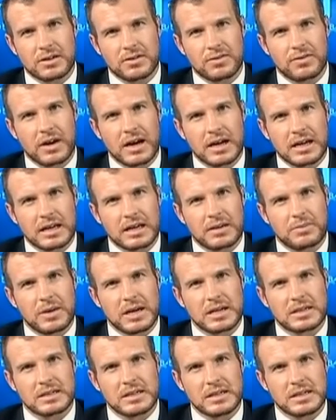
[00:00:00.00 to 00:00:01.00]
refining
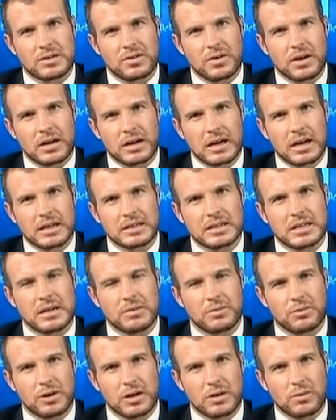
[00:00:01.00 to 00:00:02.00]
capacity is around
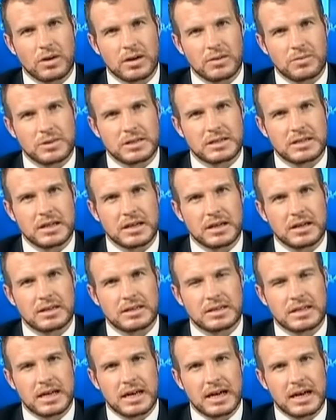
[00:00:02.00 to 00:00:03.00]

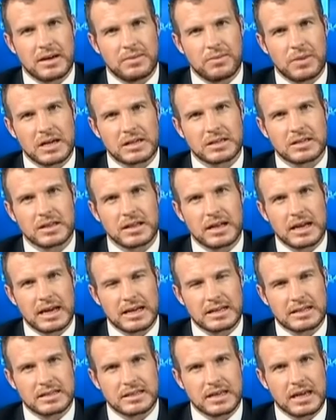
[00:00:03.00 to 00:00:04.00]
19.1% based on the
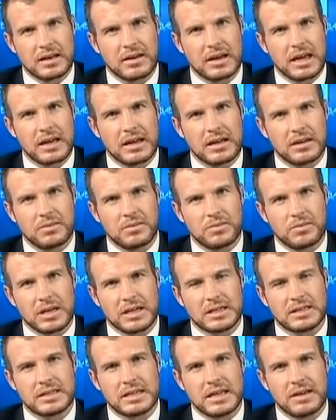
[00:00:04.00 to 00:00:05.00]
latest
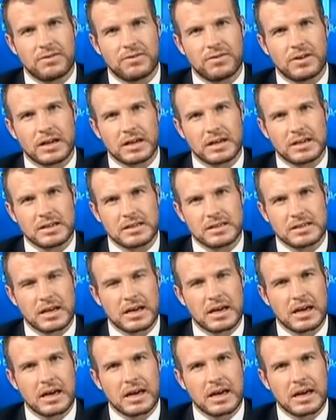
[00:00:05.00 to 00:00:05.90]
NNPC figures.